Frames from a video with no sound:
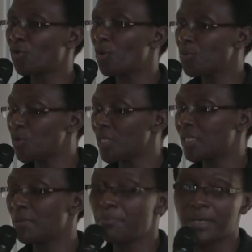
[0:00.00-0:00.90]

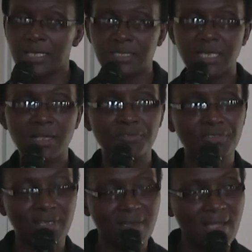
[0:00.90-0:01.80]
community-based
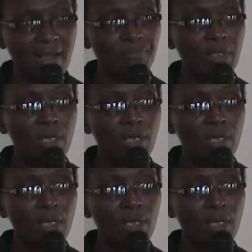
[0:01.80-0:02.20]
health care